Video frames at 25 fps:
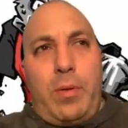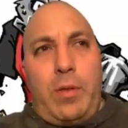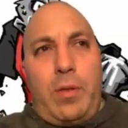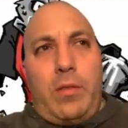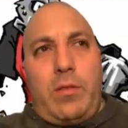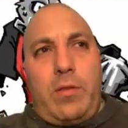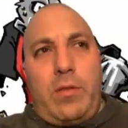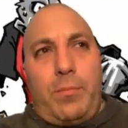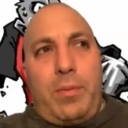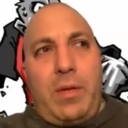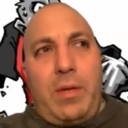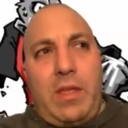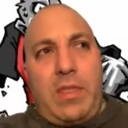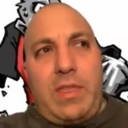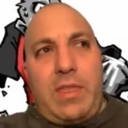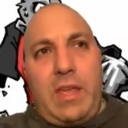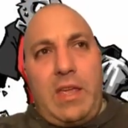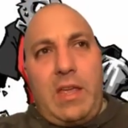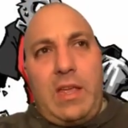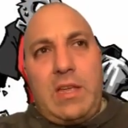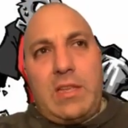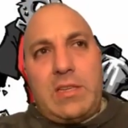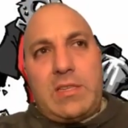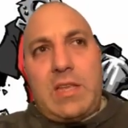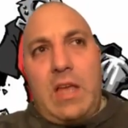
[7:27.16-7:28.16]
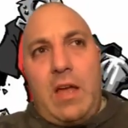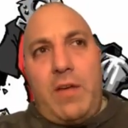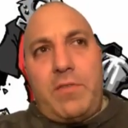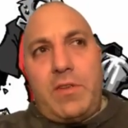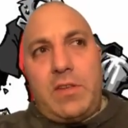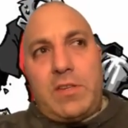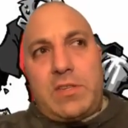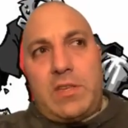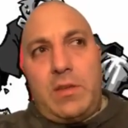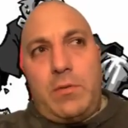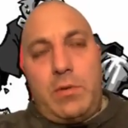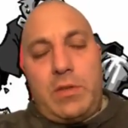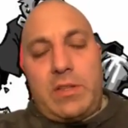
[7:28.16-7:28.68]
the big thing is
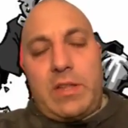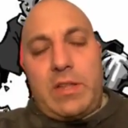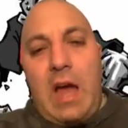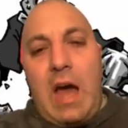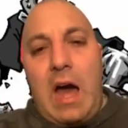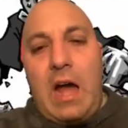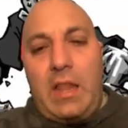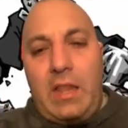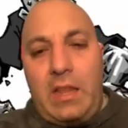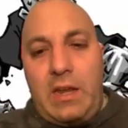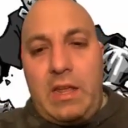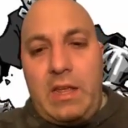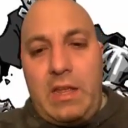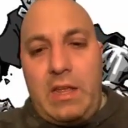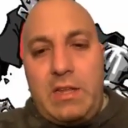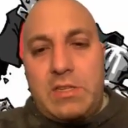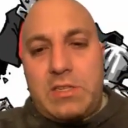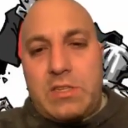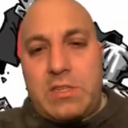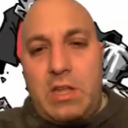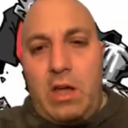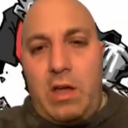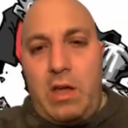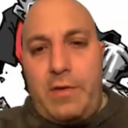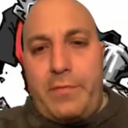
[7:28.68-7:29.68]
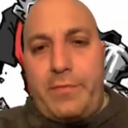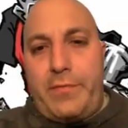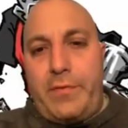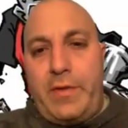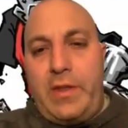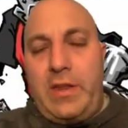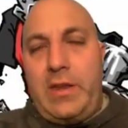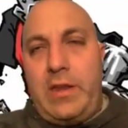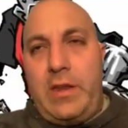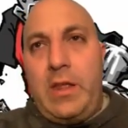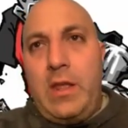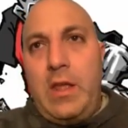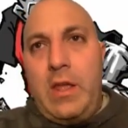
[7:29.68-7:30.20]
obviously with the holiday and stuff.
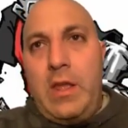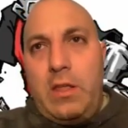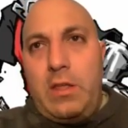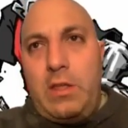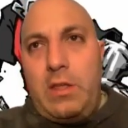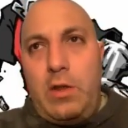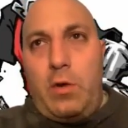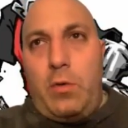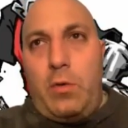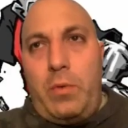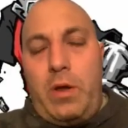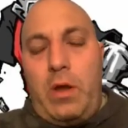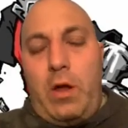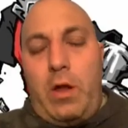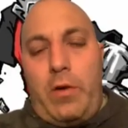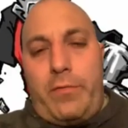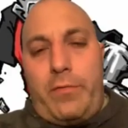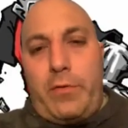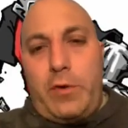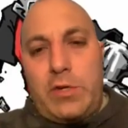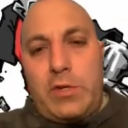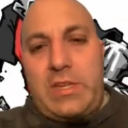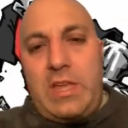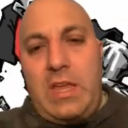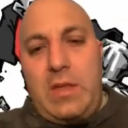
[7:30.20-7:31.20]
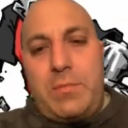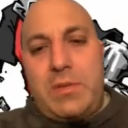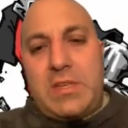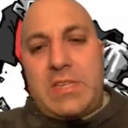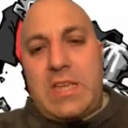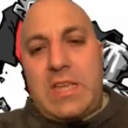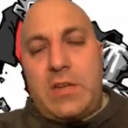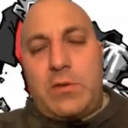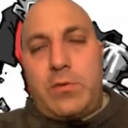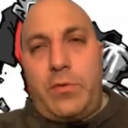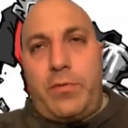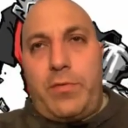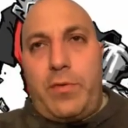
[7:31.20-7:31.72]
And, our first game is
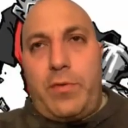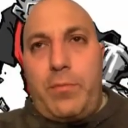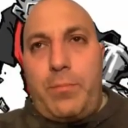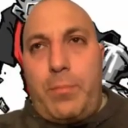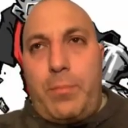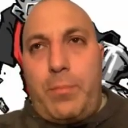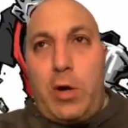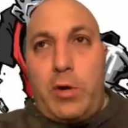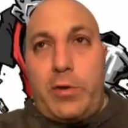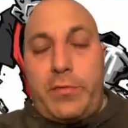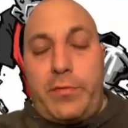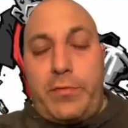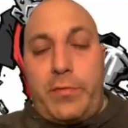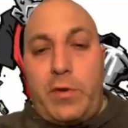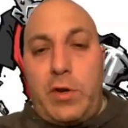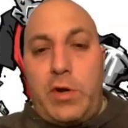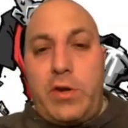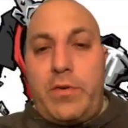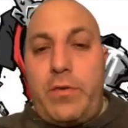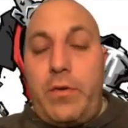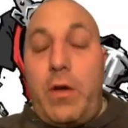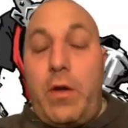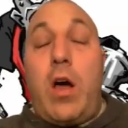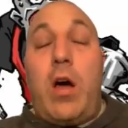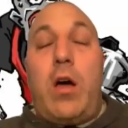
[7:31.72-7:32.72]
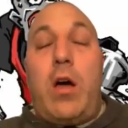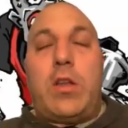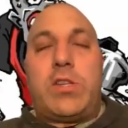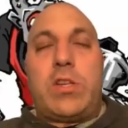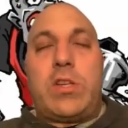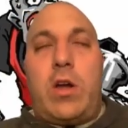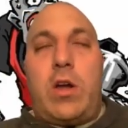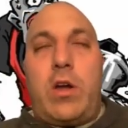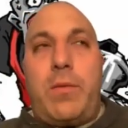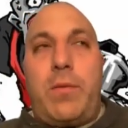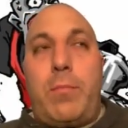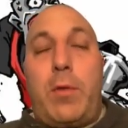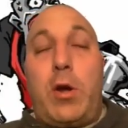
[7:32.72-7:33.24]
scheduled for March
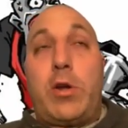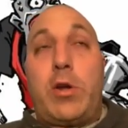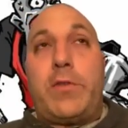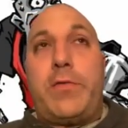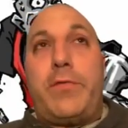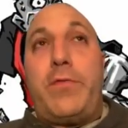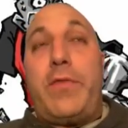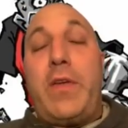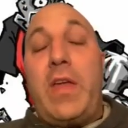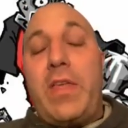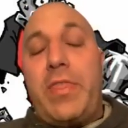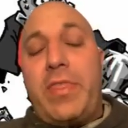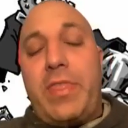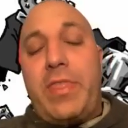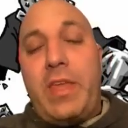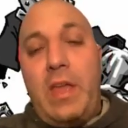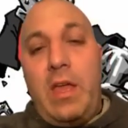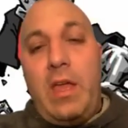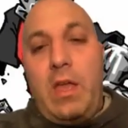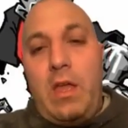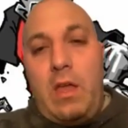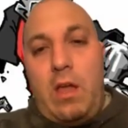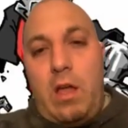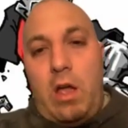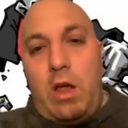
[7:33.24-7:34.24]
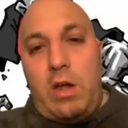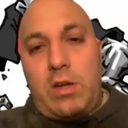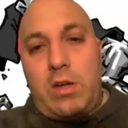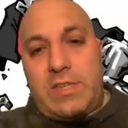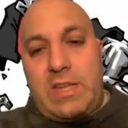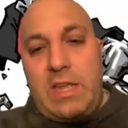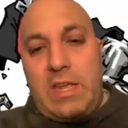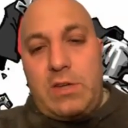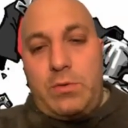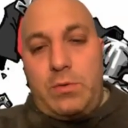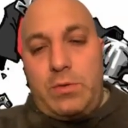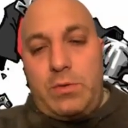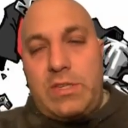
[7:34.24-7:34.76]
5th. Our
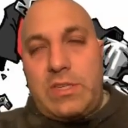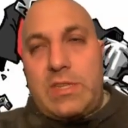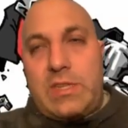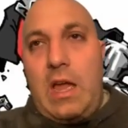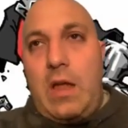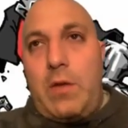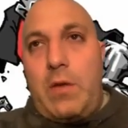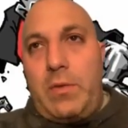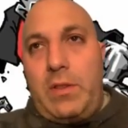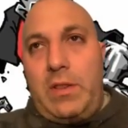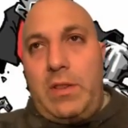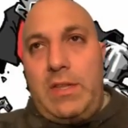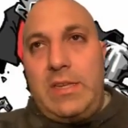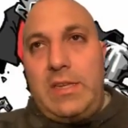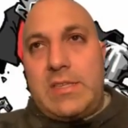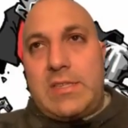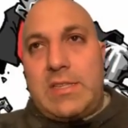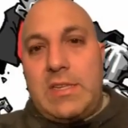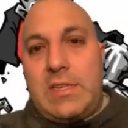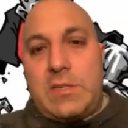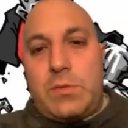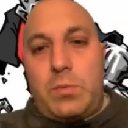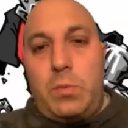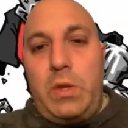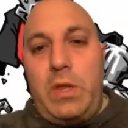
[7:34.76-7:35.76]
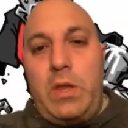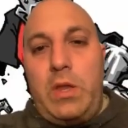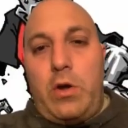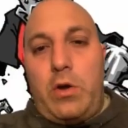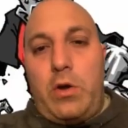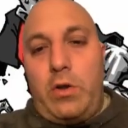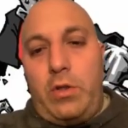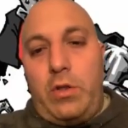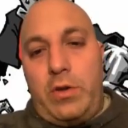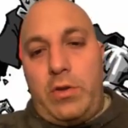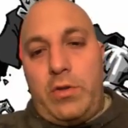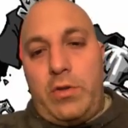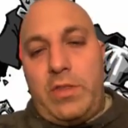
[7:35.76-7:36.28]
schedule just got released
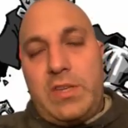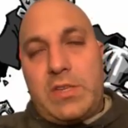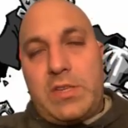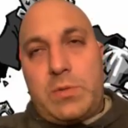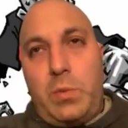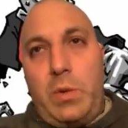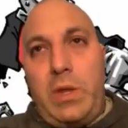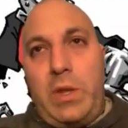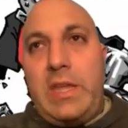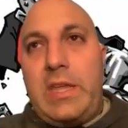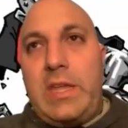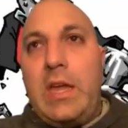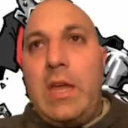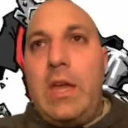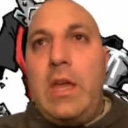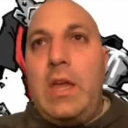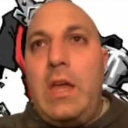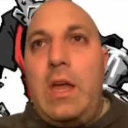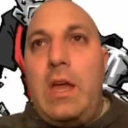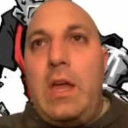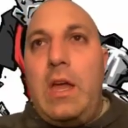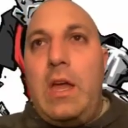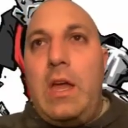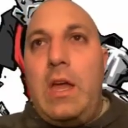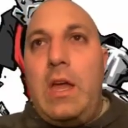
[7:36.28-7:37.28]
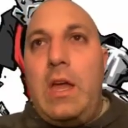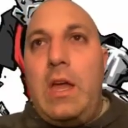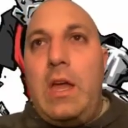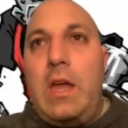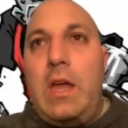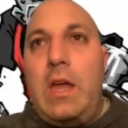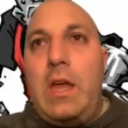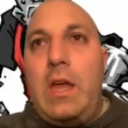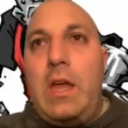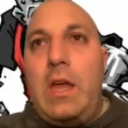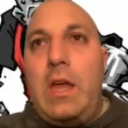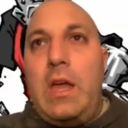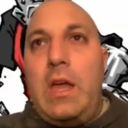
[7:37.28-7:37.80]
earlier this week. So
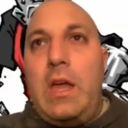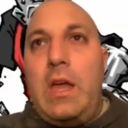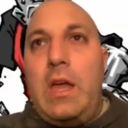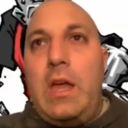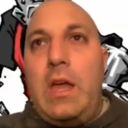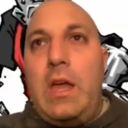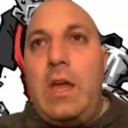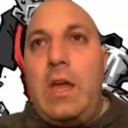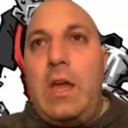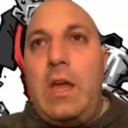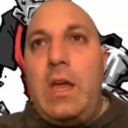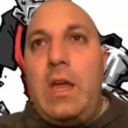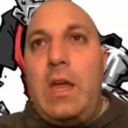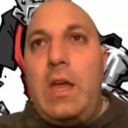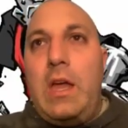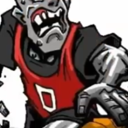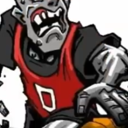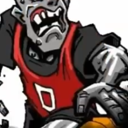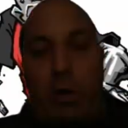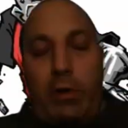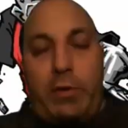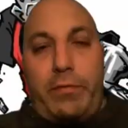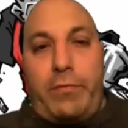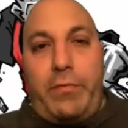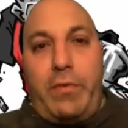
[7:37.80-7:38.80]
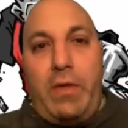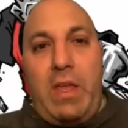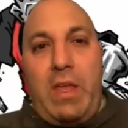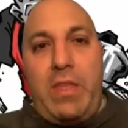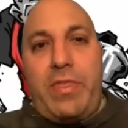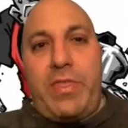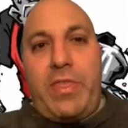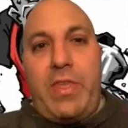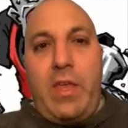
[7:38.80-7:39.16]
we have a home game March 5th.